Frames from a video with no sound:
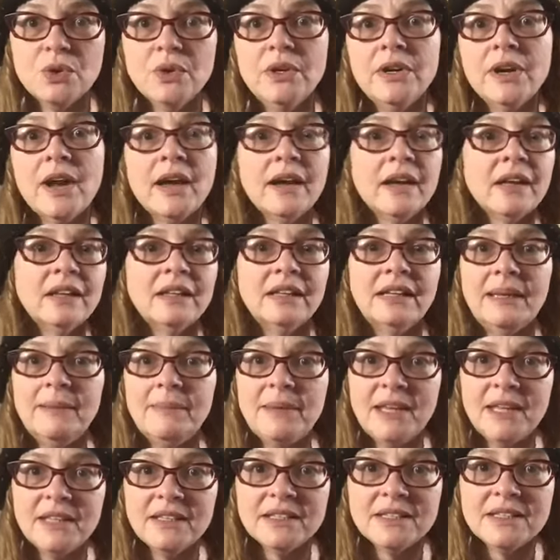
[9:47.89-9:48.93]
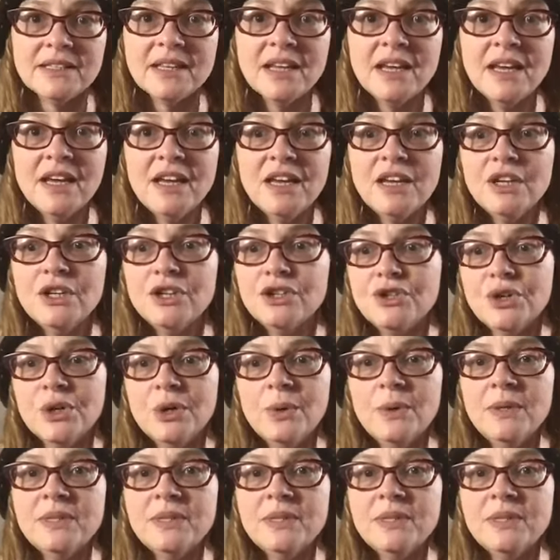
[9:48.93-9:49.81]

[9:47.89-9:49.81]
You're not claiming it's true.